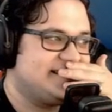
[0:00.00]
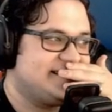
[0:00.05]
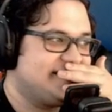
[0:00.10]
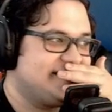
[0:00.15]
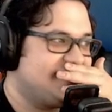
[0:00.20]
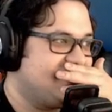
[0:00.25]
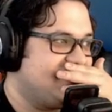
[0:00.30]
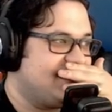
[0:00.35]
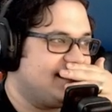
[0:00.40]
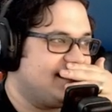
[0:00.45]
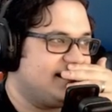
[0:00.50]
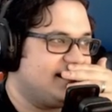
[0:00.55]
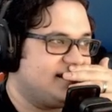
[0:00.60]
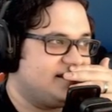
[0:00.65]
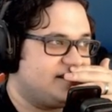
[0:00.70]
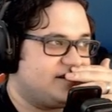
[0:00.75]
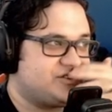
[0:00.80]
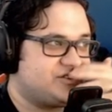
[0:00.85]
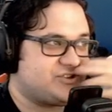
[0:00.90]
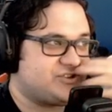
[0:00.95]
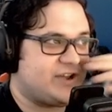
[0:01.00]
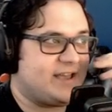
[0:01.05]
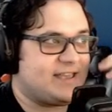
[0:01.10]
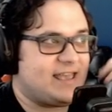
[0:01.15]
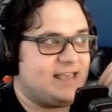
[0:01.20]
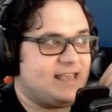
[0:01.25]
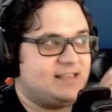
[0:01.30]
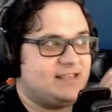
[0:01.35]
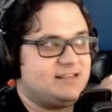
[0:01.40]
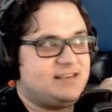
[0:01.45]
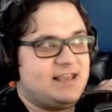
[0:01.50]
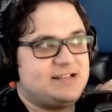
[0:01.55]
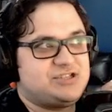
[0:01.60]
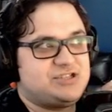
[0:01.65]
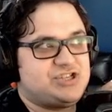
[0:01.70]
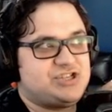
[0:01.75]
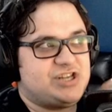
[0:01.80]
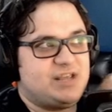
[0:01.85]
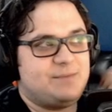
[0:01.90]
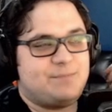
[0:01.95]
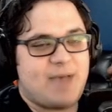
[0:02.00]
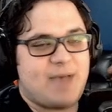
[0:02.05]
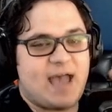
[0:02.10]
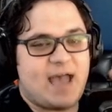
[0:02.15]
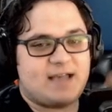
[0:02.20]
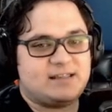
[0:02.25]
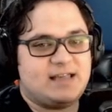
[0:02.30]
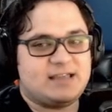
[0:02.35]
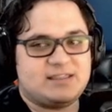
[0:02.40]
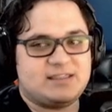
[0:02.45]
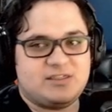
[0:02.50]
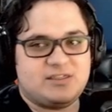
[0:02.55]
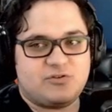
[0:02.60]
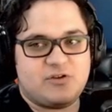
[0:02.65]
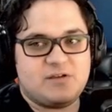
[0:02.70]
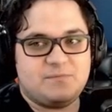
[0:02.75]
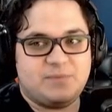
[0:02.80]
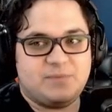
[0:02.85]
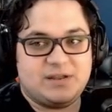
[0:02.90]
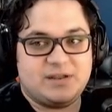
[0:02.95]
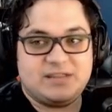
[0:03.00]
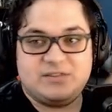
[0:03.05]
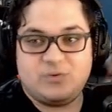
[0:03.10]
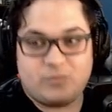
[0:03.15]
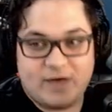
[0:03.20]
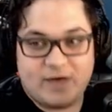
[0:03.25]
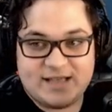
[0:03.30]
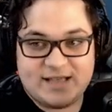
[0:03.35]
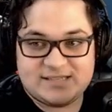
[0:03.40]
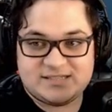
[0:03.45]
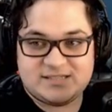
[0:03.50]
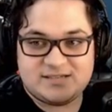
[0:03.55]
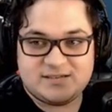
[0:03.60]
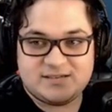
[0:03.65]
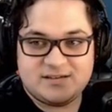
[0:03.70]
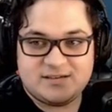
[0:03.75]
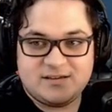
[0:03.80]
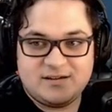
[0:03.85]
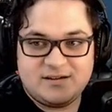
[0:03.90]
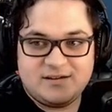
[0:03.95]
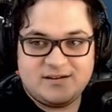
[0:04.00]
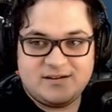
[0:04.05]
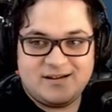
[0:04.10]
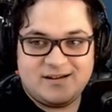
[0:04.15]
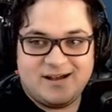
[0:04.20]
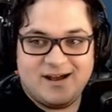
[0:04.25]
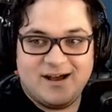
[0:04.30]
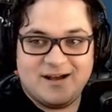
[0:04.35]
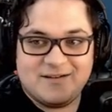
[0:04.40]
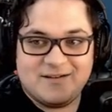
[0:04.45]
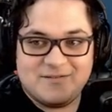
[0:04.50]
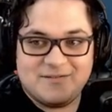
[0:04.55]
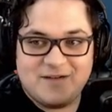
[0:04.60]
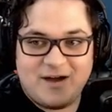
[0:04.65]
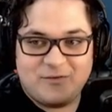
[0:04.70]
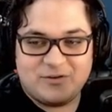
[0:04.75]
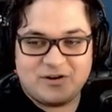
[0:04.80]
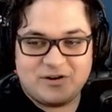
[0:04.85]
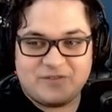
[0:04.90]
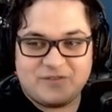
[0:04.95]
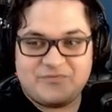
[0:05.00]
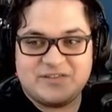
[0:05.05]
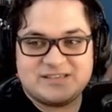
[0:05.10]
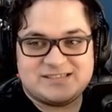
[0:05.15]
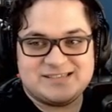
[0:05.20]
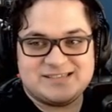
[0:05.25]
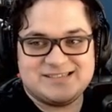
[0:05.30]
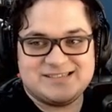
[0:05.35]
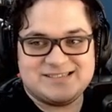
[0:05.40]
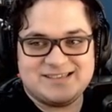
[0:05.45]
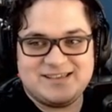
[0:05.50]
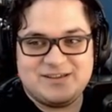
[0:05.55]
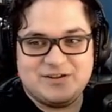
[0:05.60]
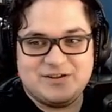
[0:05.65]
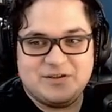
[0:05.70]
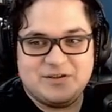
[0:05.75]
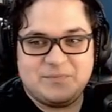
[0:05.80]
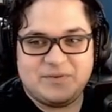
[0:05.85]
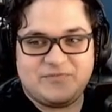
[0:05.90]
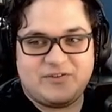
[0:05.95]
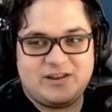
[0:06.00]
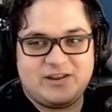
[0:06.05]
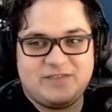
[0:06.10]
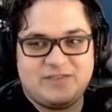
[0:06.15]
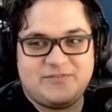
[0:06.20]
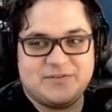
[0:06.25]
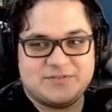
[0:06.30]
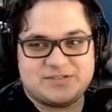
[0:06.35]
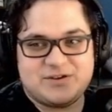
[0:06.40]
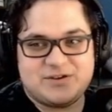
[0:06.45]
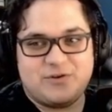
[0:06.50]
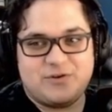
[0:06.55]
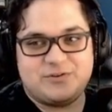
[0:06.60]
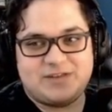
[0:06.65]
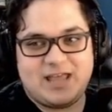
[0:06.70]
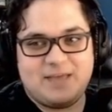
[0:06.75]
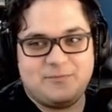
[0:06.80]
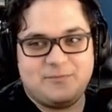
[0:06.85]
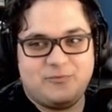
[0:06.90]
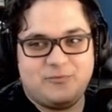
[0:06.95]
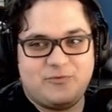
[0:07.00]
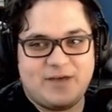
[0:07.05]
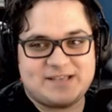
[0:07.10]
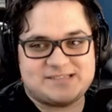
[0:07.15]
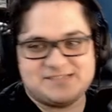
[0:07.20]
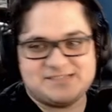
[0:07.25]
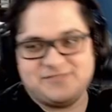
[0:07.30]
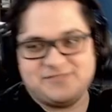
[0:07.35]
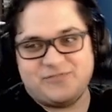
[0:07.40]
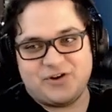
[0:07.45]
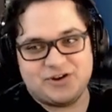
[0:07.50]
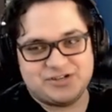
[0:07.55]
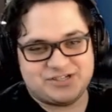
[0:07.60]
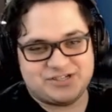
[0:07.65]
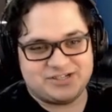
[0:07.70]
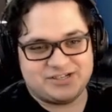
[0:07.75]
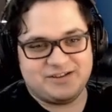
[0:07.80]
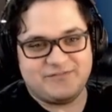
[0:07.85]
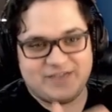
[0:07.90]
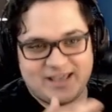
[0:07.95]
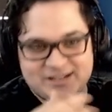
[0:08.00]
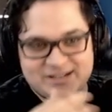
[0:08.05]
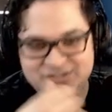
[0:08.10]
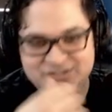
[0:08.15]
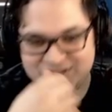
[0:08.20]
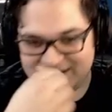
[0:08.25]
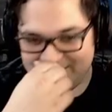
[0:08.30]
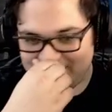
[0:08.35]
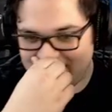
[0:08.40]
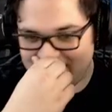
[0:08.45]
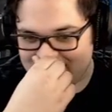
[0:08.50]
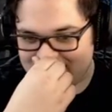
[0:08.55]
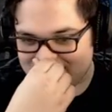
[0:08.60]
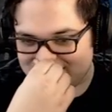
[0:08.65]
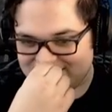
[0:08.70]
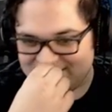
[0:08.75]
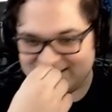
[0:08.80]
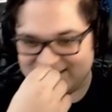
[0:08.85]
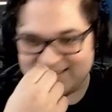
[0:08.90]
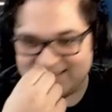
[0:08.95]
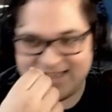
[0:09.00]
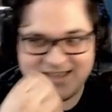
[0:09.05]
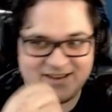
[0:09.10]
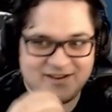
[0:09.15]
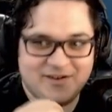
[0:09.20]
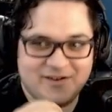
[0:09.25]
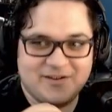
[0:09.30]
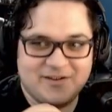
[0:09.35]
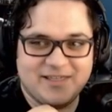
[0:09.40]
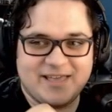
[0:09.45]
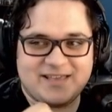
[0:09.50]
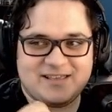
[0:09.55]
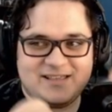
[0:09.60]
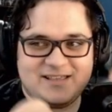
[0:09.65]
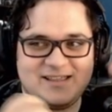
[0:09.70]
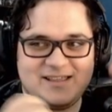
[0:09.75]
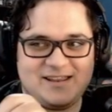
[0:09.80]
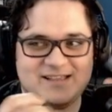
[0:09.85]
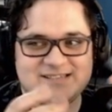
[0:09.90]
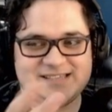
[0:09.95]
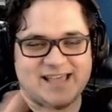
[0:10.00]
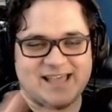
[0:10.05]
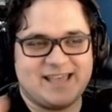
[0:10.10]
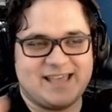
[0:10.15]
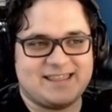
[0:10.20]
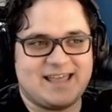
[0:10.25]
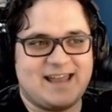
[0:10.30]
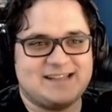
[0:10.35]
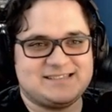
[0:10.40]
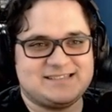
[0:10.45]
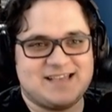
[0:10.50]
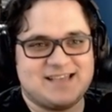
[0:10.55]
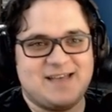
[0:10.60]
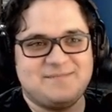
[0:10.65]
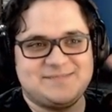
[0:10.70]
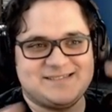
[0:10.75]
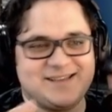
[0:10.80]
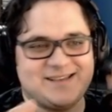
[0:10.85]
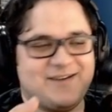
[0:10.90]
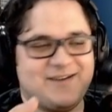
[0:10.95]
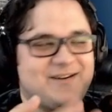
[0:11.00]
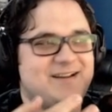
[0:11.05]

Oh, yeah. Uh, they're trying a Genshin Impact like thing, but in the West. Uh, I wonder if this is, you know, it'd be funny if it was codename West version of a Genshin Impact or something like that, you know, like it is like that attempt. So